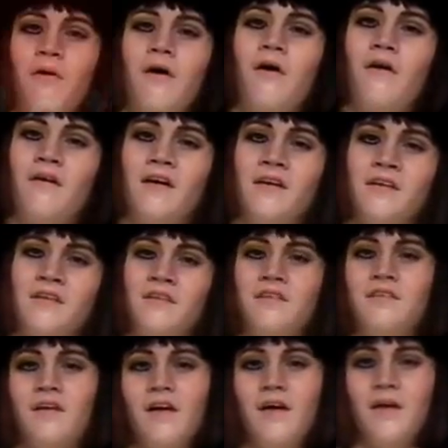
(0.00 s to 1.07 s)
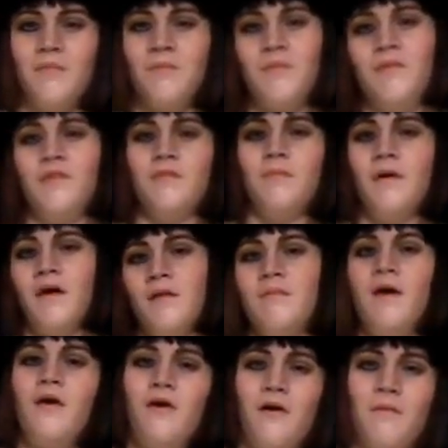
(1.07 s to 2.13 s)
Orange inspired
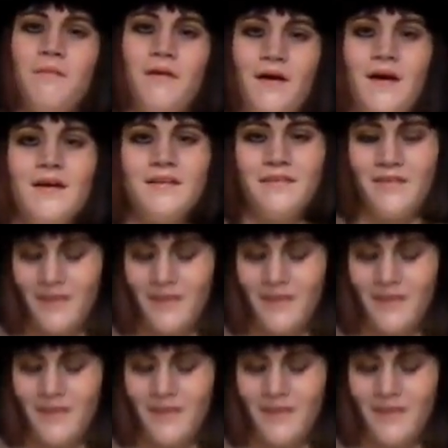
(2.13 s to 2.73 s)
makeup and